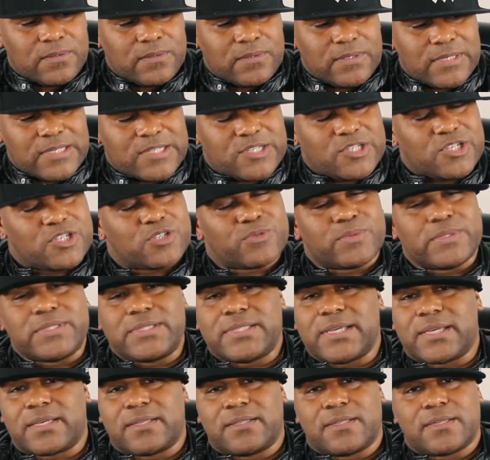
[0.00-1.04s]
it's just
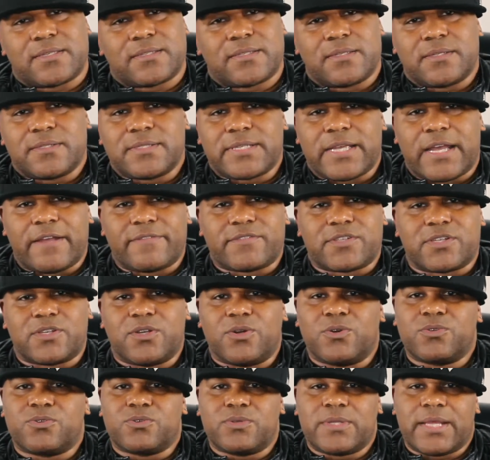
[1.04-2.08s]
ridiculous to have to
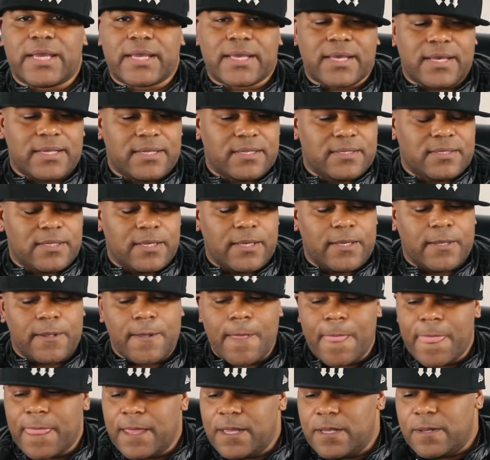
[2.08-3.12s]
go through that kind of thing,
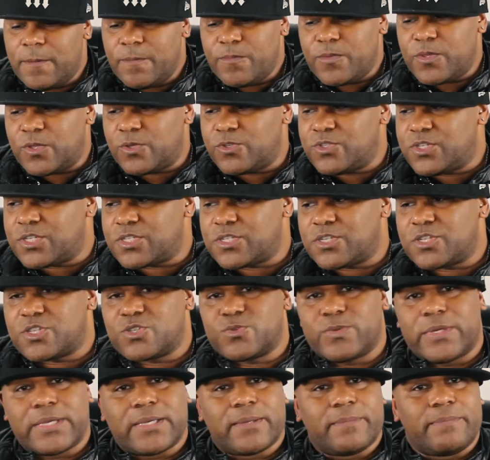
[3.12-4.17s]
just to
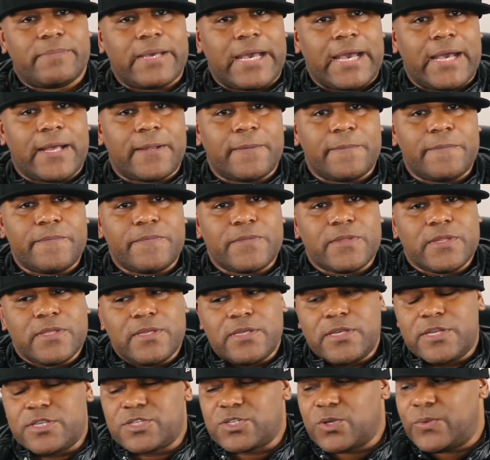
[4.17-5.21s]
swing a bat.
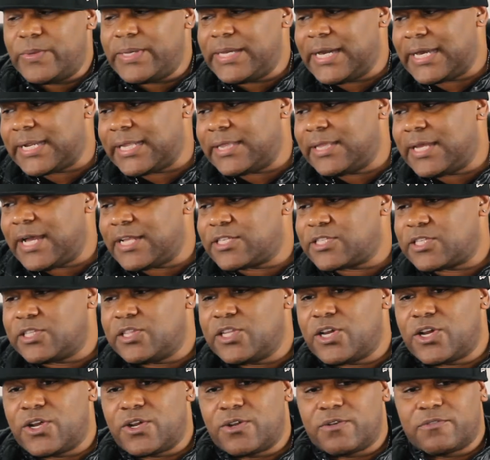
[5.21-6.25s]
And so we got a lot to
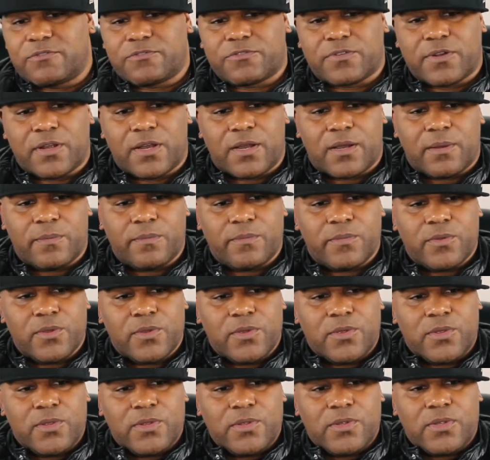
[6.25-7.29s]
learn from
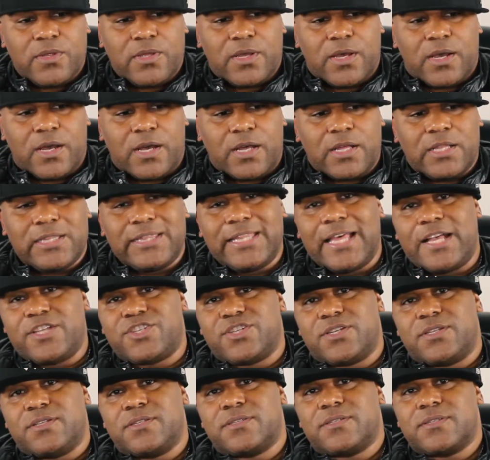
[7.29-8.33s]

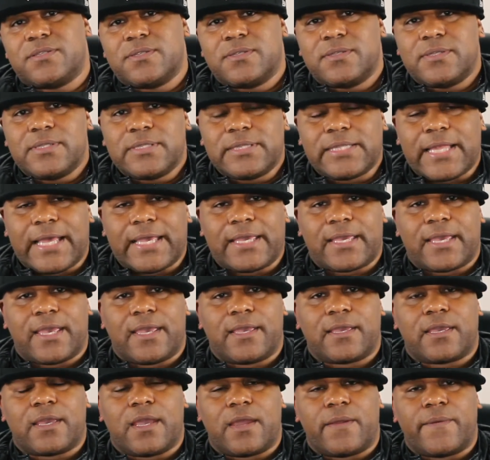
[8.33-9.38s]
legends like
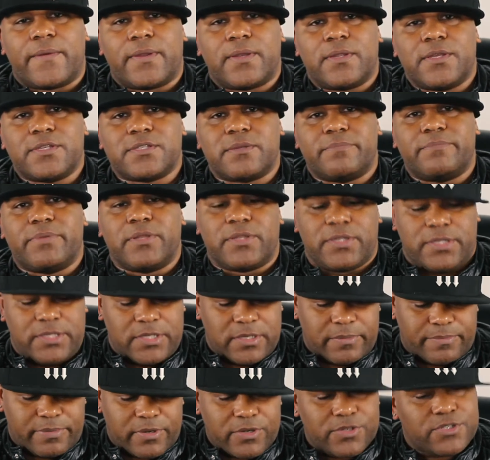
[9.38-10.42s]
Hank Aaron, his ability
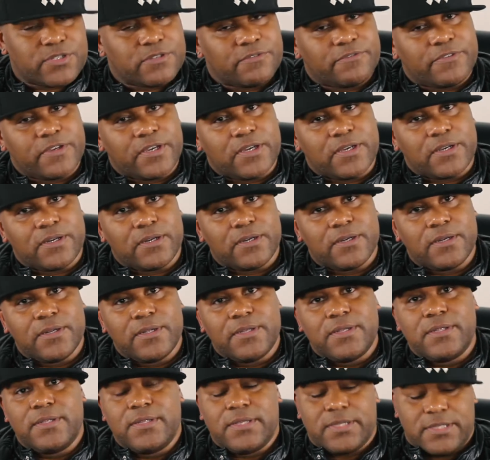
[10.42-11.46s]
to persevere,
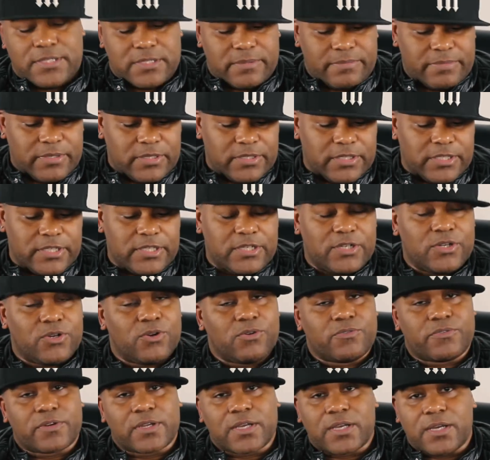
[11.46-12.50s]
his ability to
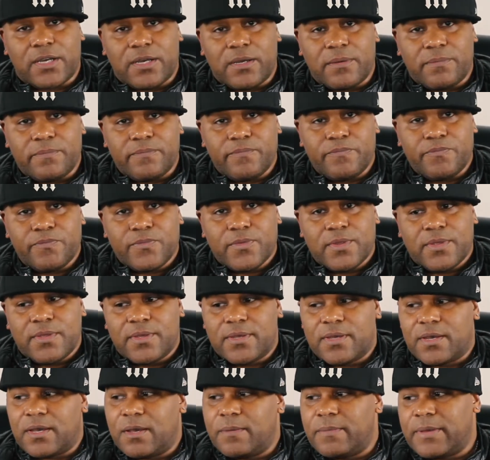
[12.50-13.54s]
overcome
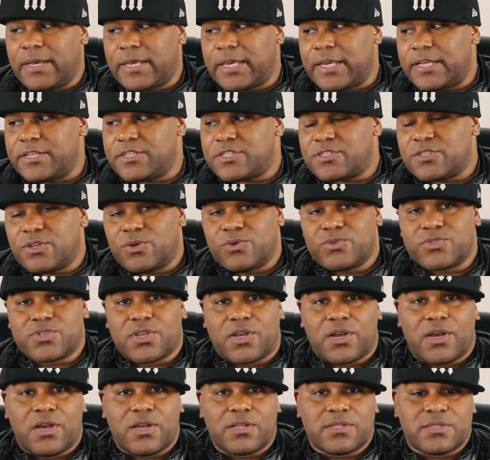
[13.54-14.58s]
against those
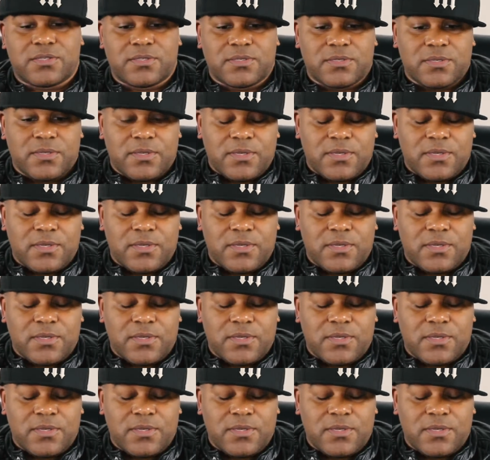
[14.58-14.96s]
odds.